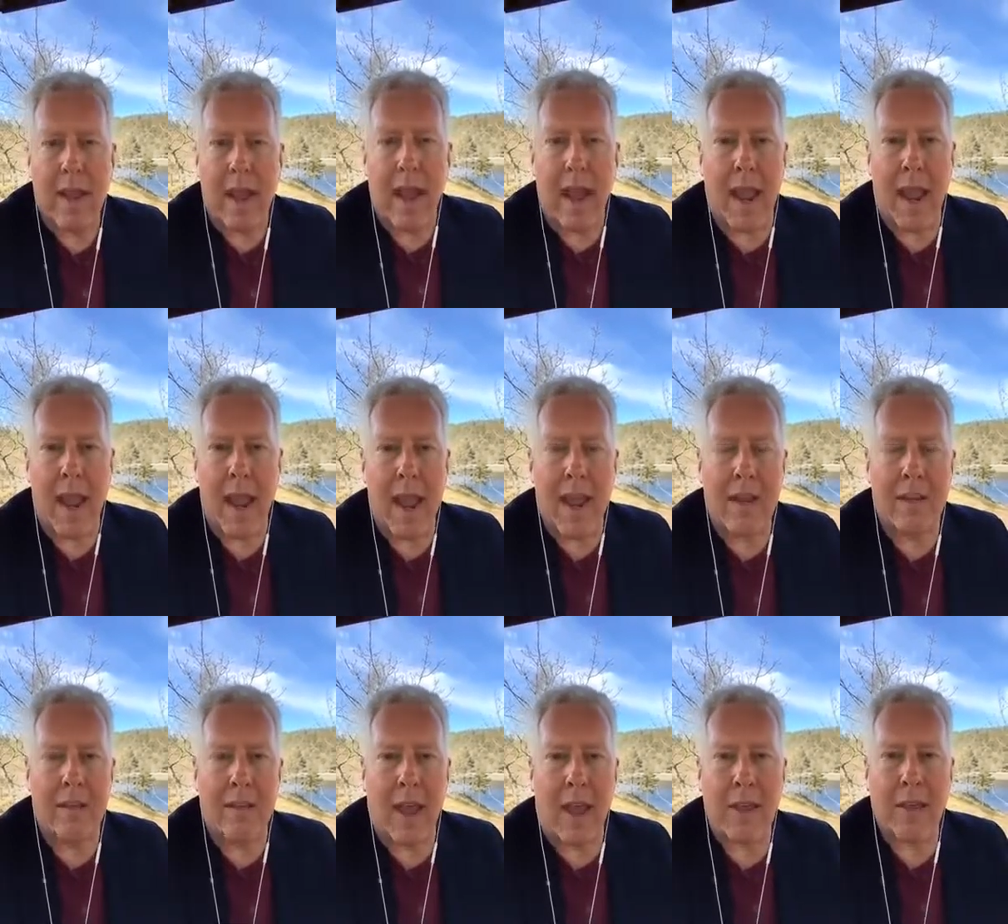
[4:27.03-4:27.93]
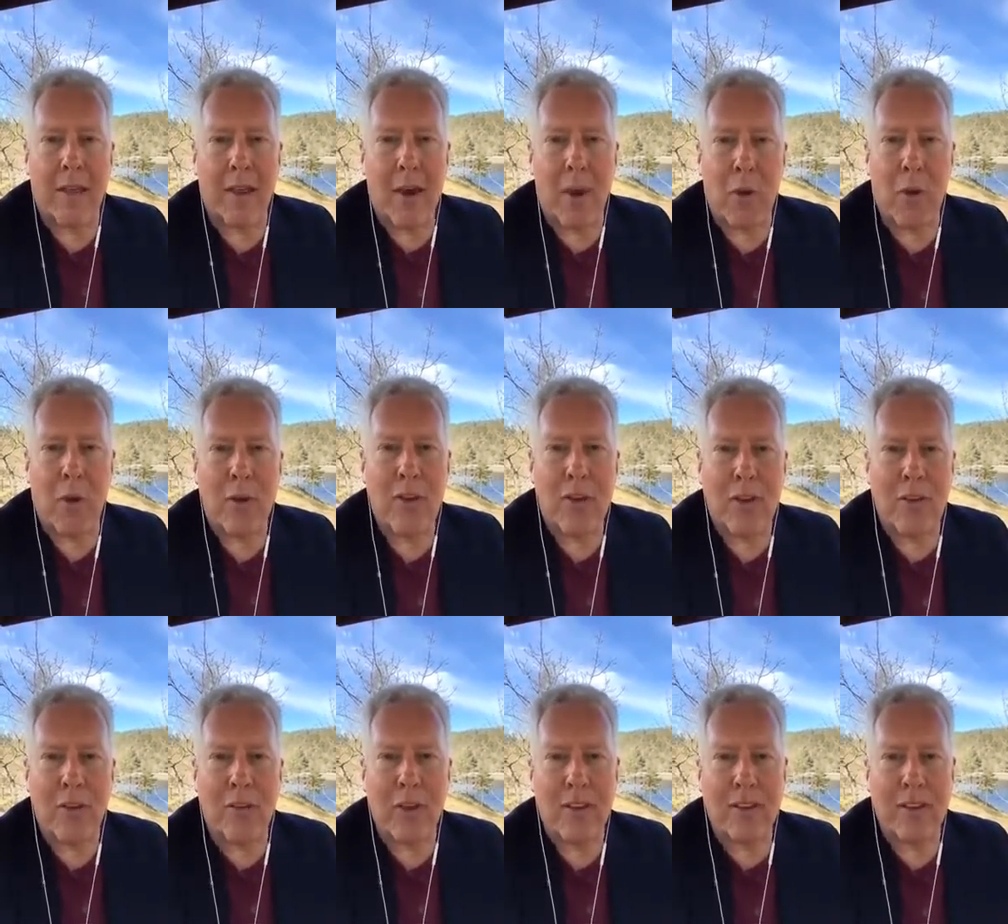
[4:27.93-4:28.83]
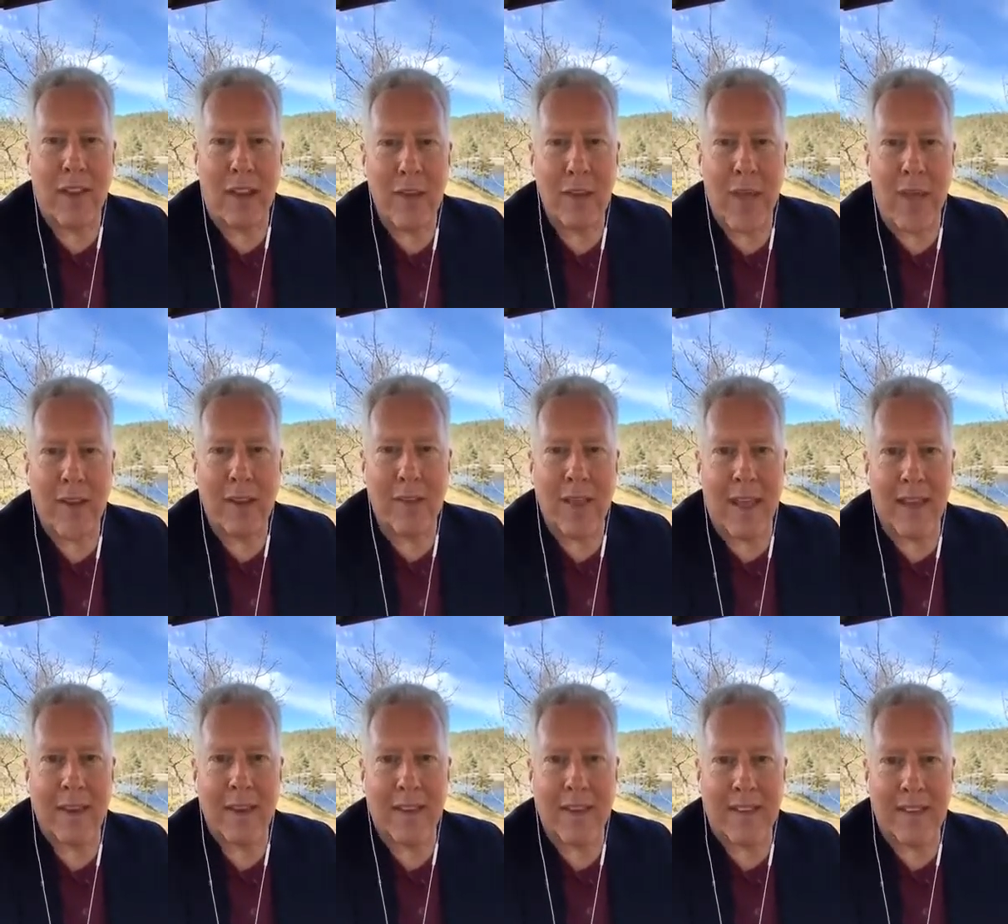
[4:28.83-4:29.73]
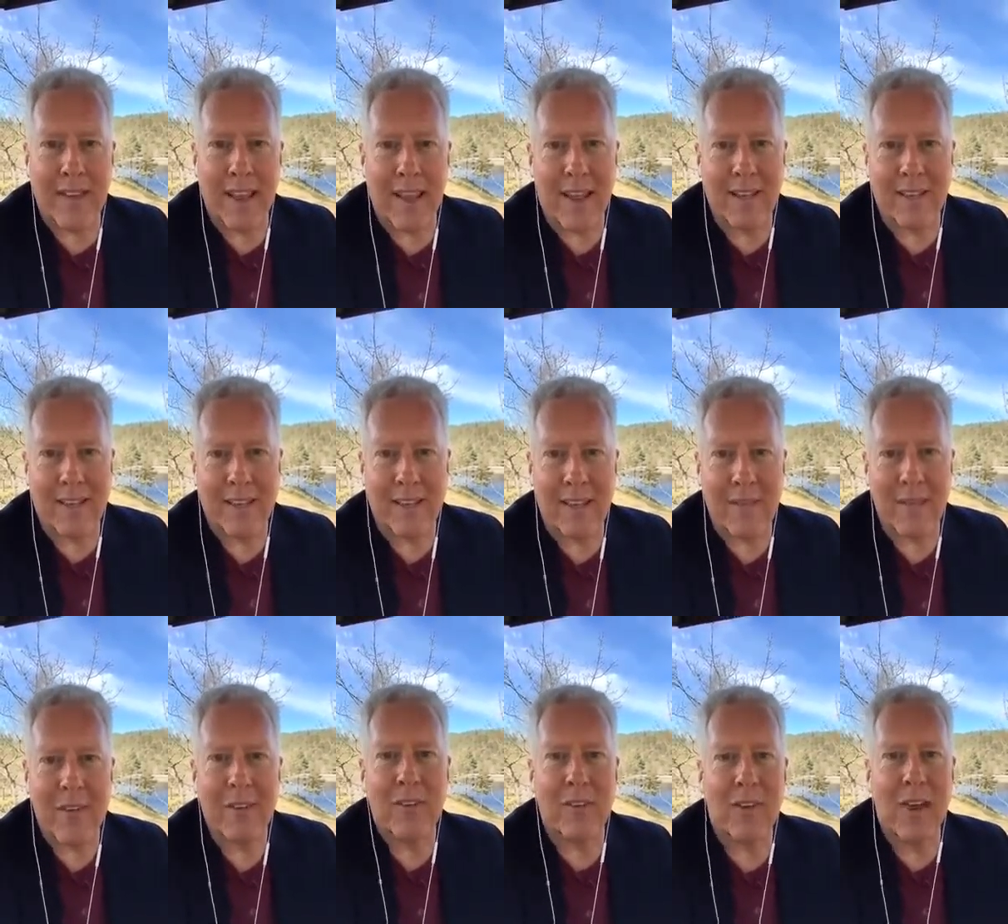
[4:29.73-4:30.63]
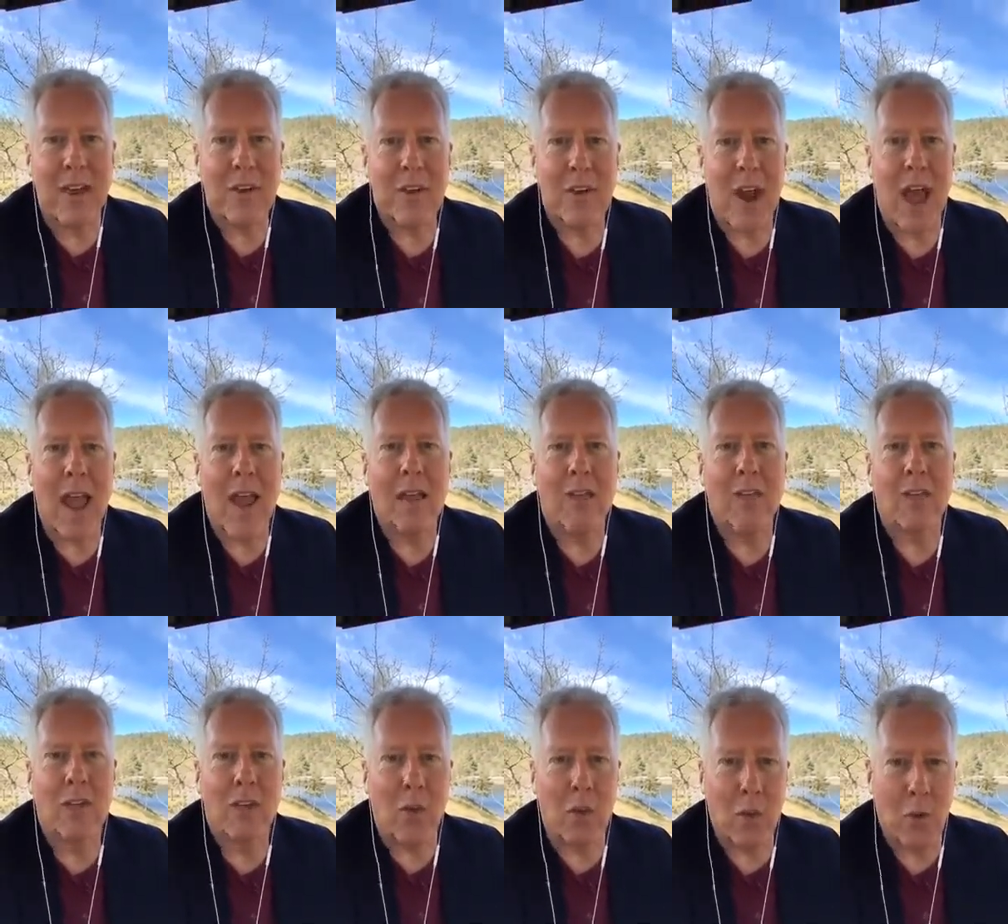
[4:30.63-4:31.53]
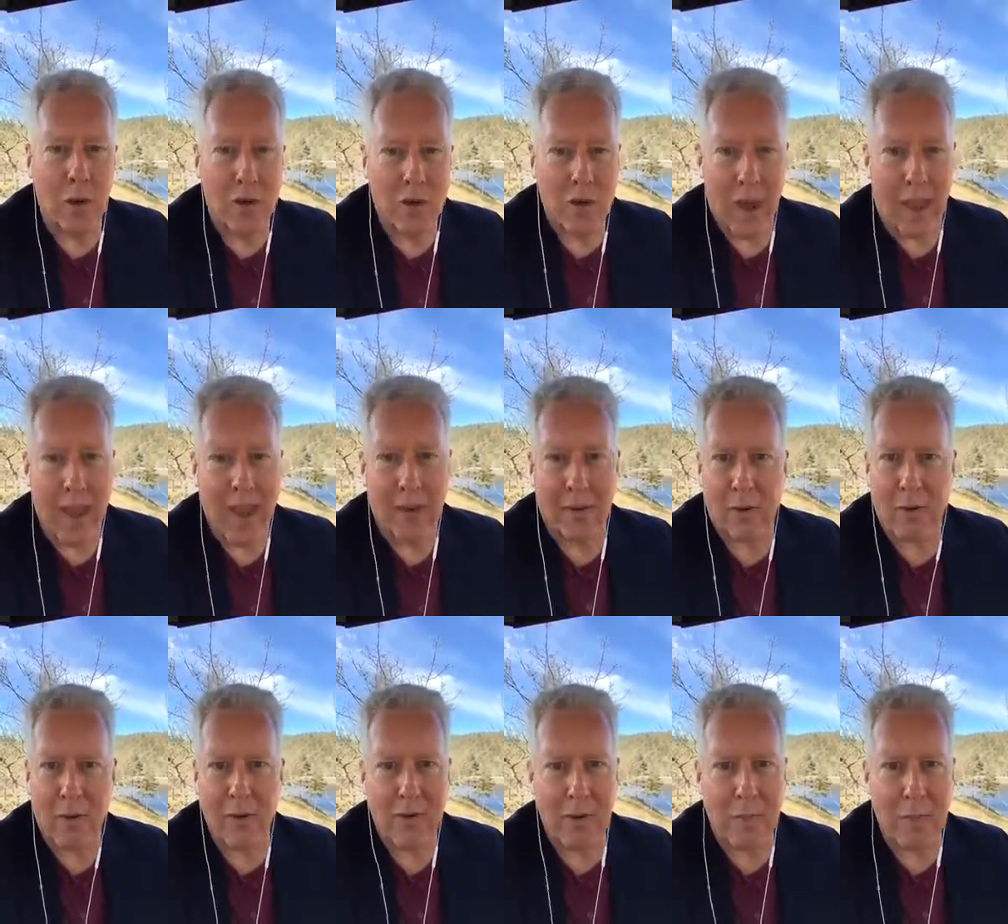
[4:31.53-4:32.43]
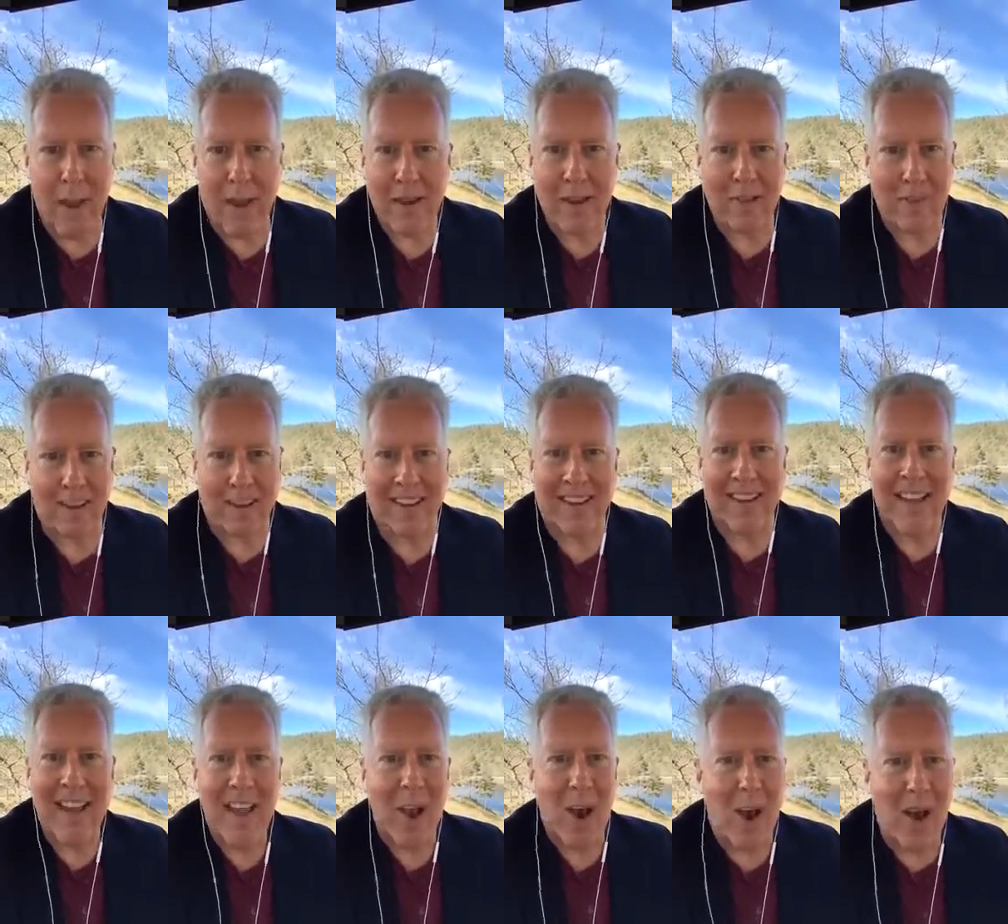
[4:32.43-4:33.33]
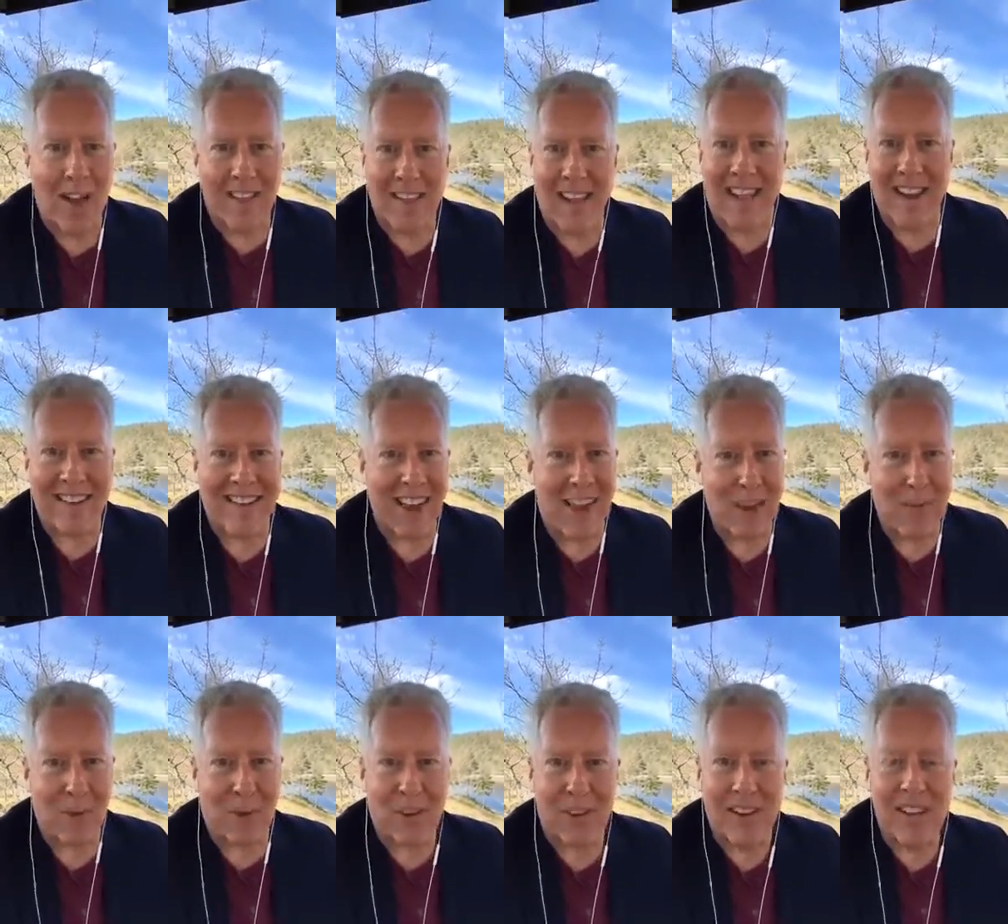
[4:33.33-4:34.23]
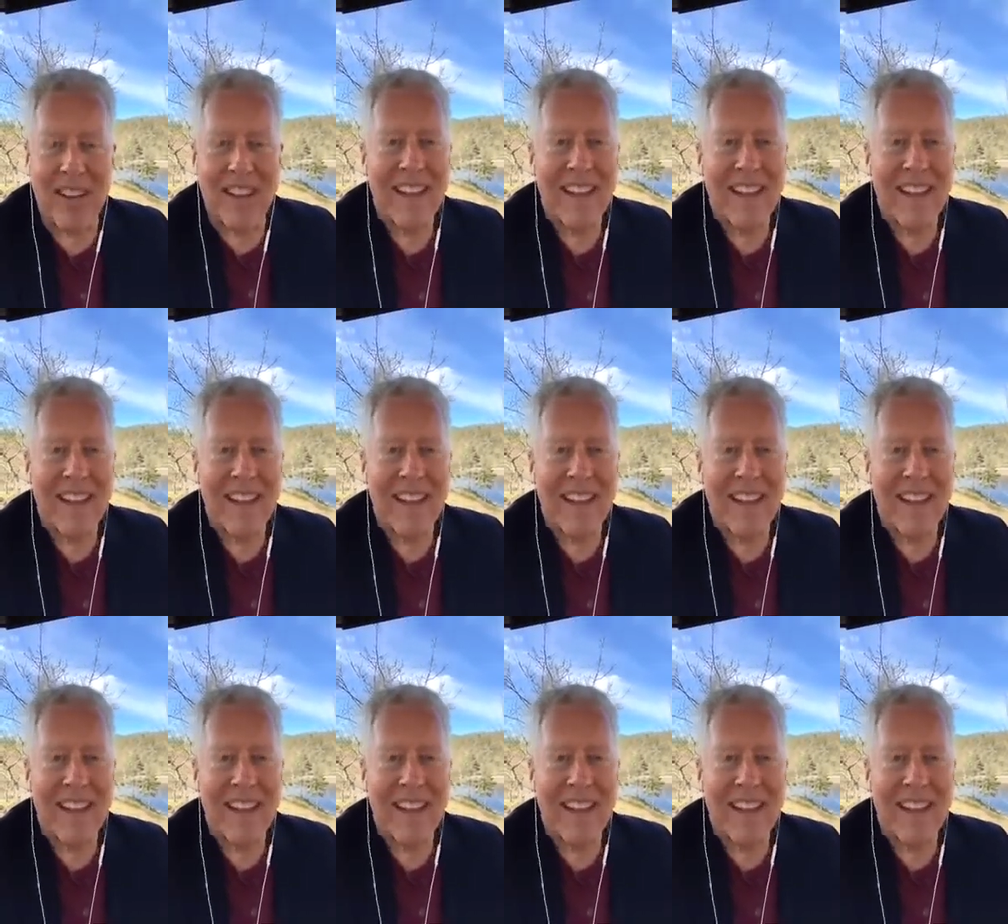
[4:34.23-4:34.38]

And when Jesus had done that in that visitation, I had so wished I had a Christian magazine on that table,